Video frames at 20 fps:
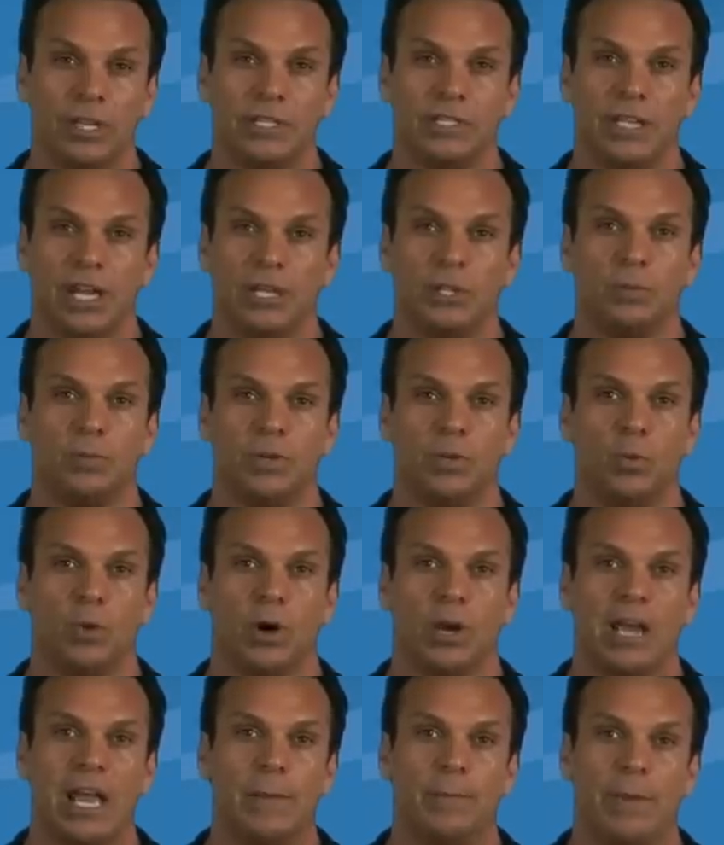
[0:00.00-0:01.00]
it to other
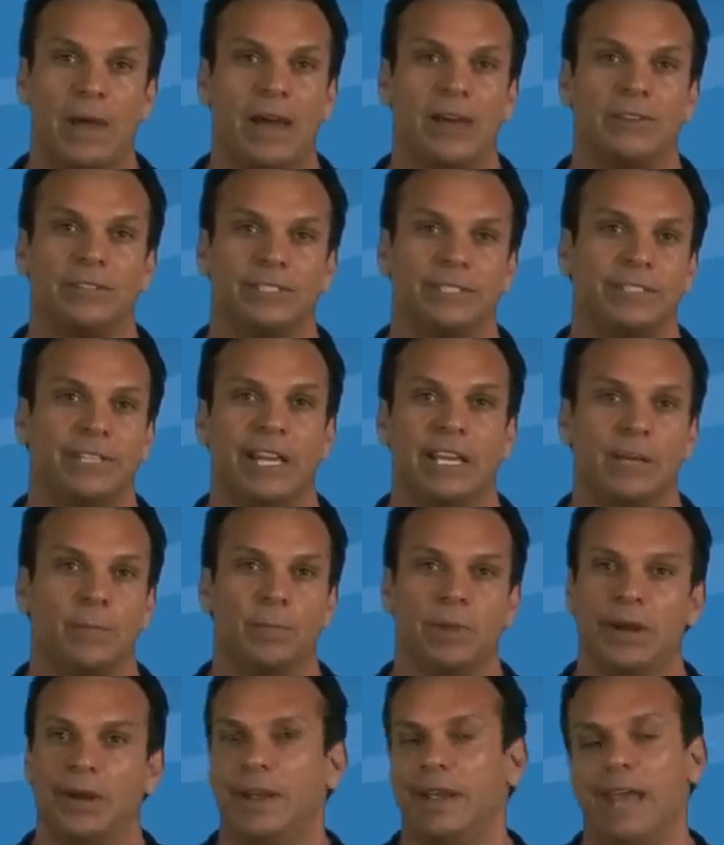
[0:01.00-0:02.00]
pre-workout powders is like
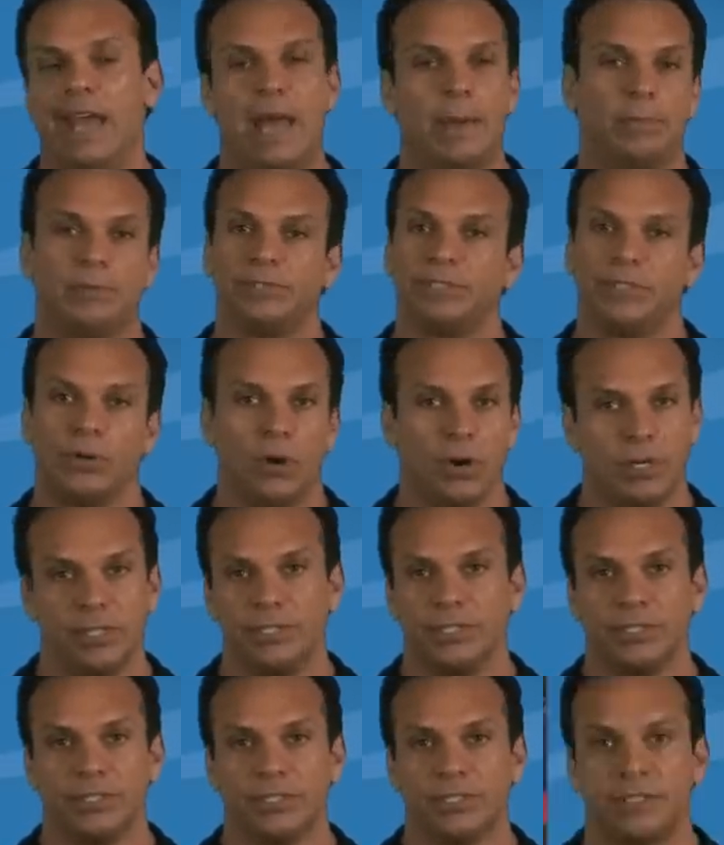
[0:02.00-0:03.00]
comparing apples to oranges.